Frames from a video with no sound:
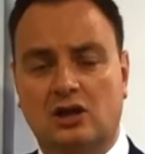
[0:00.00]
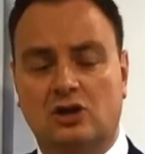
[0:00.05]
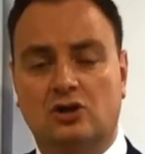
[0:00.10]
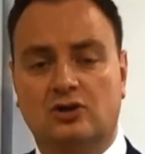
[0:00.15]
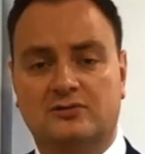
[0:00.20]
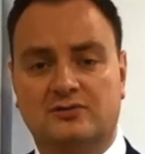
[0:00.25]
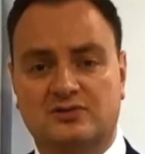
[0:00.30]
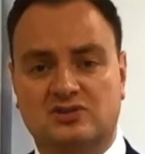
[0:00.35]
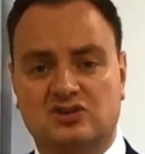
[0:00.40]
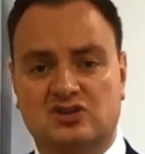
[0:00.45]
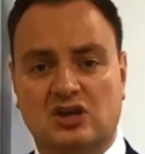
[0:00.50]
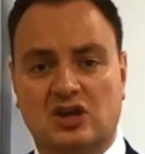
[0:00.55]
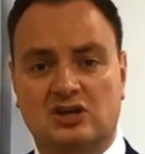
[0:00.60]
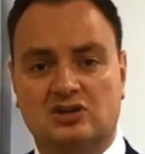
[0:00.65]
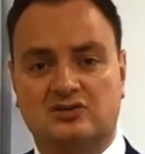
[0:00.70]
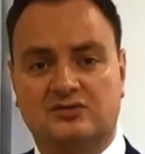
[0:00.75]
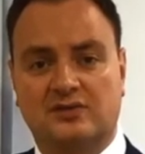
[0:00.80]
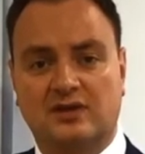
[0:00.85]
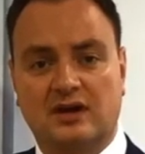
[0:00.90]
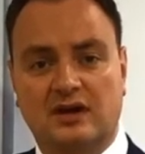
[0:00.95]
look for
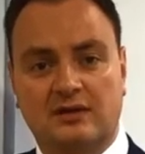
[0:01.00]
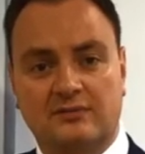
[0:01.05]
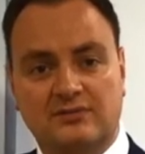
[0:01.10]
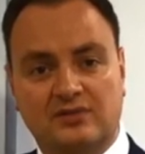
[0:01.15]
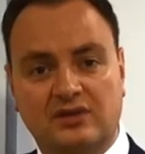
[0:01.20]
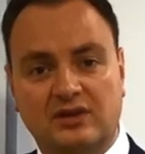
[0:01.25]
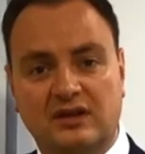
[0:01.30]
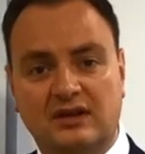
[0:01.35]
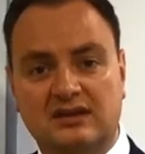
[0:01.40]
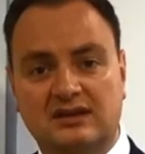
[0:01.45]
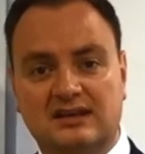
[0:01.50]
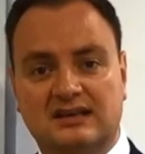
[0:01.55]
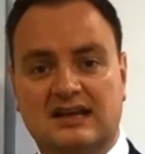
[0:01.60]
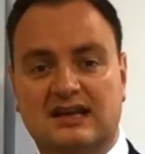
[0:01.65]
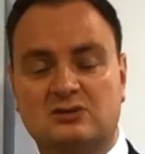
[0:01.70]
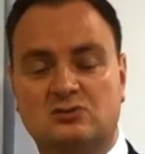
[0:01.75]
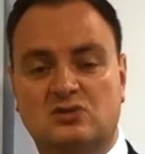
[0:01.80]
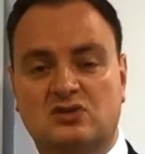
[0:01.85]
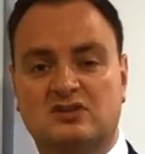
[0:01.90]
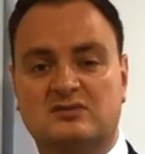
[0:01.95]
search firms,
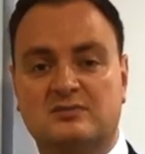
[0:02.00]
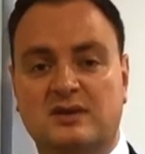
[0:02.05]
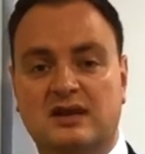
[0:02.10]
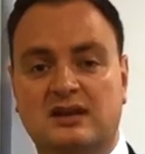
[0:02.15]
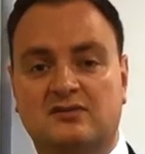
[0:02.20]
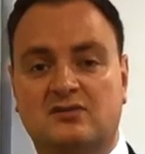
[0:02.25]
connect with as many